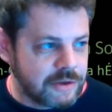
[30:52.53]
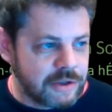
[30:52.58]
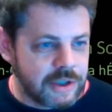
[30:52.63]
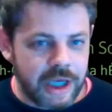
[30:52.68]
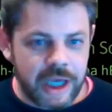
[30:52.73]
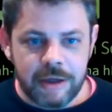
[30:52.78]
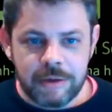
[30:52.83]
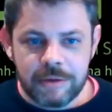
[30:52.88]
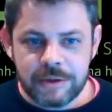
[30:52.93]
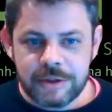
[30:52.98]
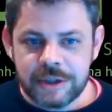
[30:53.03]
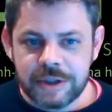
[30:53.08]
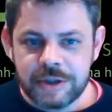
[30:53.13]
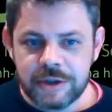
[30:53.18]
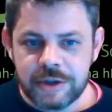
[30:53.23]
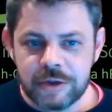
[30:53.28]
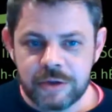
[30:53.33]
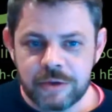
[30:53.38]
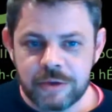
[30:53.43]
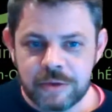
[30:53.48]
How did
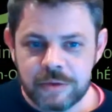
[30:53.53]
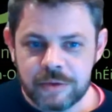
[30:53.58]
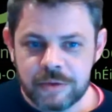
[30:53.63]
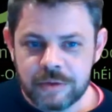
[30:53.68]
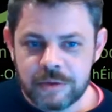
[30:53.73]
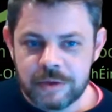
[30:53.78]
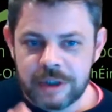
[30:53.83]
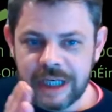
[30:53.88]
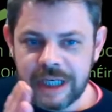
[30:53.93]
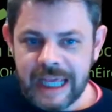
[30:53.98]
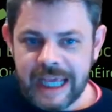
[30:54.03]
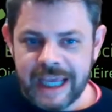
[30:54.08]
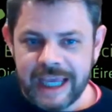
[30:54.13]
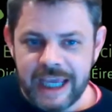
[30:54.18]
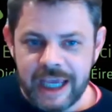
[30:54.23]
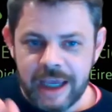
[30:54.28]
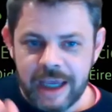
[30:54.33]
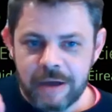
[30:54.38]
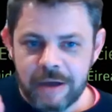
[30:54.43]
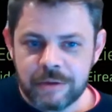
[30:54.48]
you
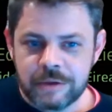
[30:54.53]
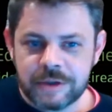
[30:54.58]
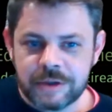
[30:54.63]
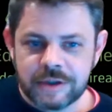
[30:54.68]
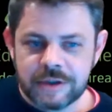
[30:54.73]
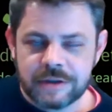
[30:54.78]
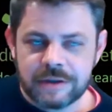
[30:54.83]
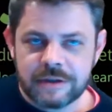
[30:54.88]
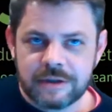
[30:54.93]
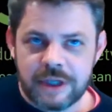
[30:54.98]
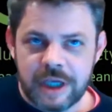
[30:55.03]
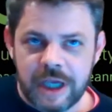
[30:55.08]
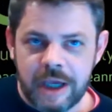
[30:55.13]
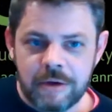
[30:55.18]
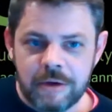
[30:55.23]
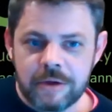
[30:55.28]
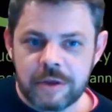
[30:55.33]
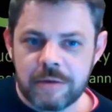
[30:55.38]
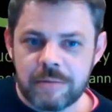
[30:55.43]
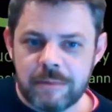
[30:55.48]
lay out how
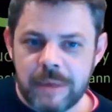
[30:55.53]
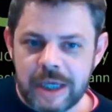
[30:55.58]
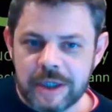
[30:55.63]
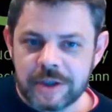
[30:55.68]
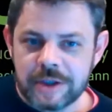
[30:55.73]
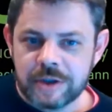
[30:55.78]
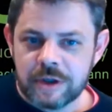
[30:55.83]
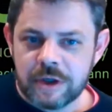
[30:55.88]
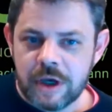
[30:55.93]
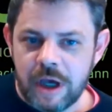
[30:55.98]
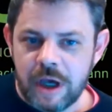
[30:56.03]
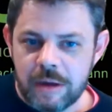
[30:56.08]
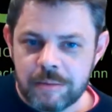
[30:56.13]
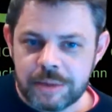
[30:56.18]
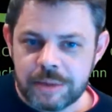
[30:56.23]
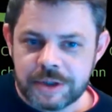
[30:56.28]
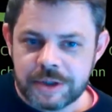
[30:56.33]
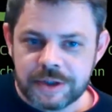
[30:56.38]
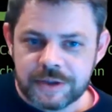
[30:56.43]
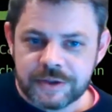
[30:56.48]
you measure
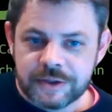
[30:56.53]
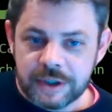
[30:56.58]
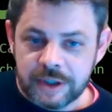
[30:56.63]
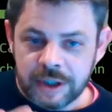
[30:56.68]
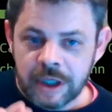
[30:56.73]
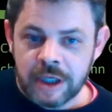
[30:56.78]
competence?